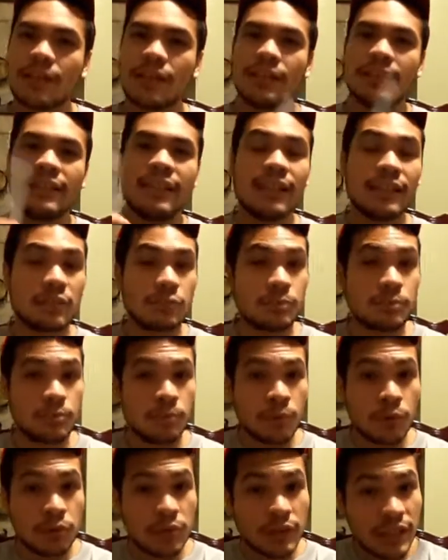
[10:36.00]
yes,
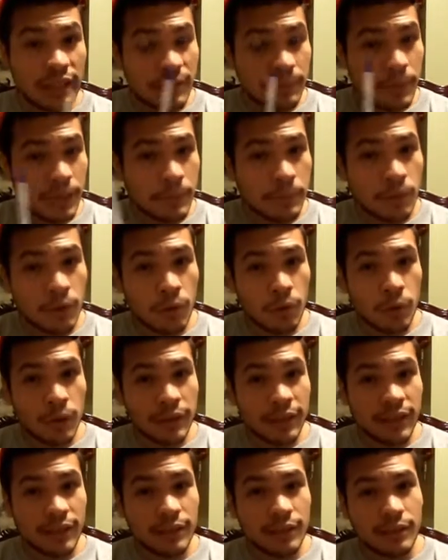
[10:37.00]
less people are
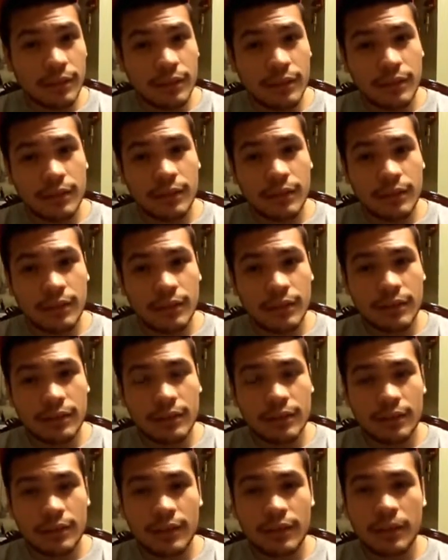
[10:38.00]
working,
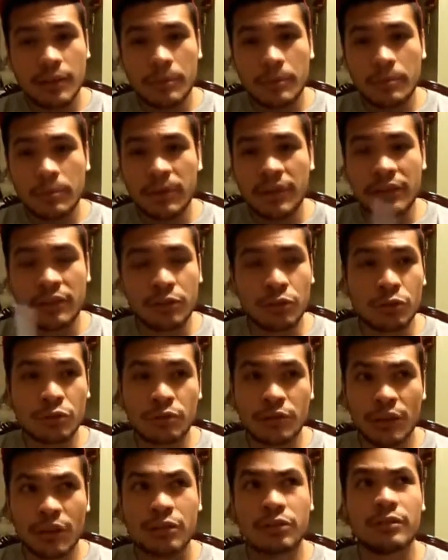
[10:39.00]
but those
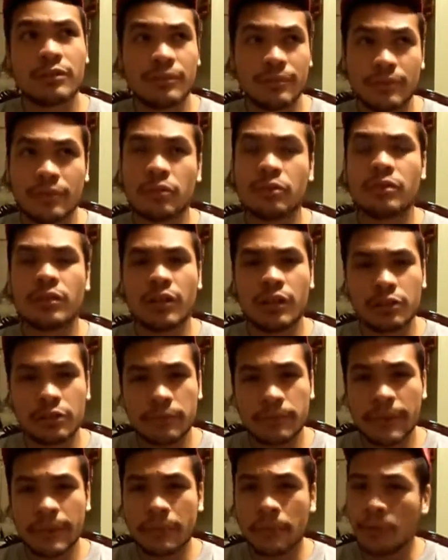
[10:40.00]
100
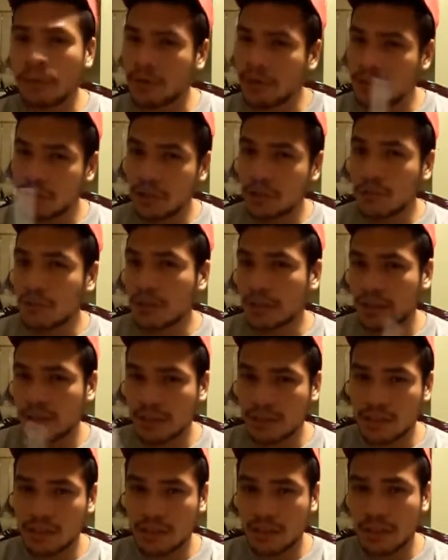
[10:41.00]
people are still working a
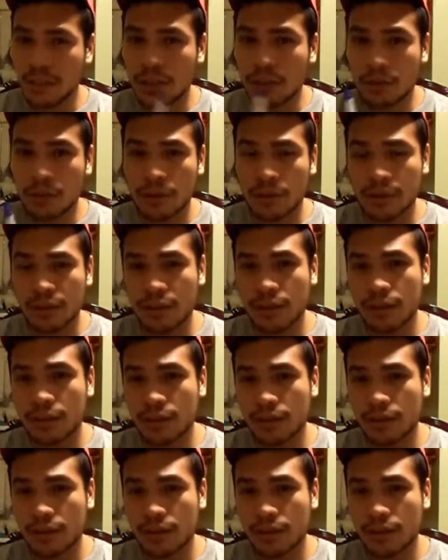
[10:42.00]
16-hour workday.